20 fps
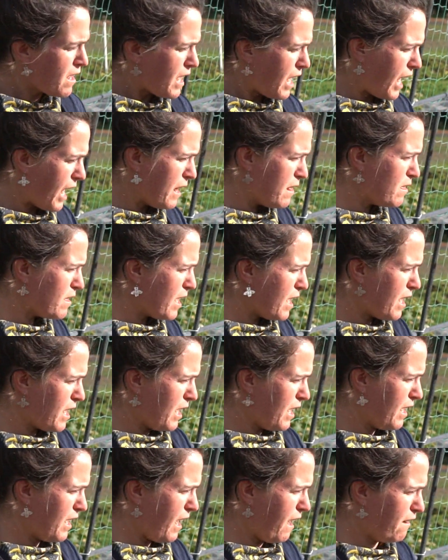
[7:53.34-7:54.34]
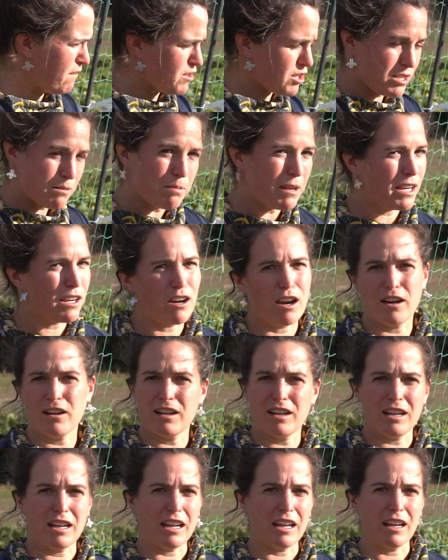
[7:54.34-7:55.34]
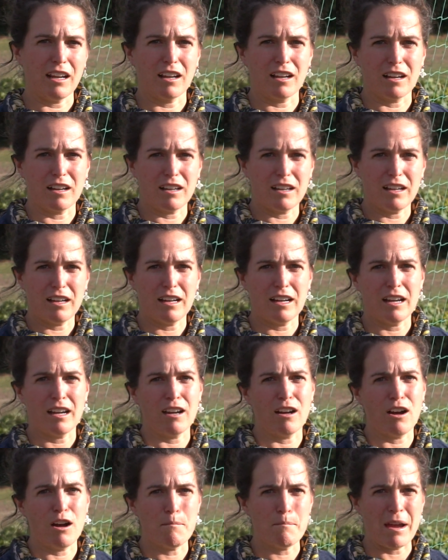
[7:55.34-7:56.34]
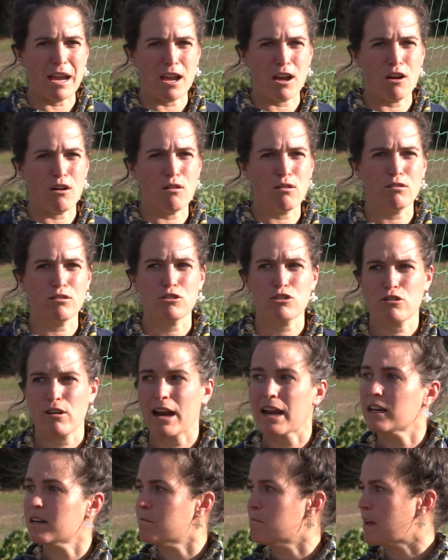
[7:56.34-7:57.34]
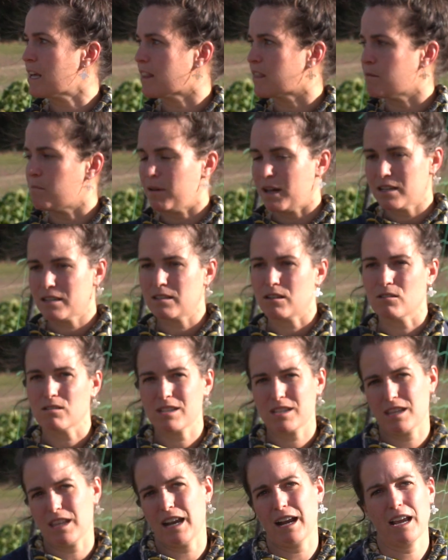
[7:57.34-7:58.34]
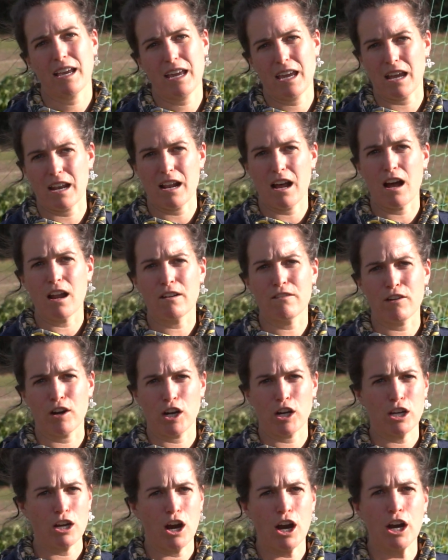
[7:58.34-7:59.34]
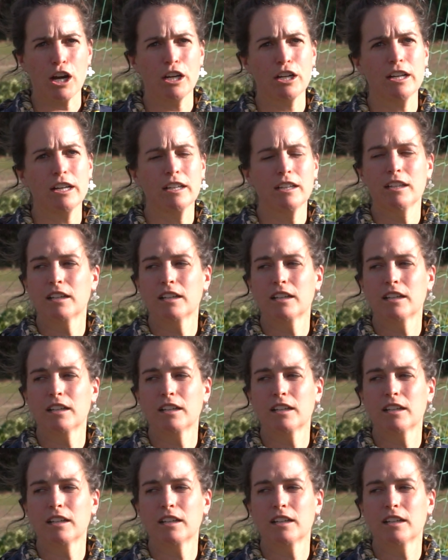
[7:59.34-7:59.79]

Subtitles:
And then I've just been gardening on my own, trying to make the best use that I can out of our yard.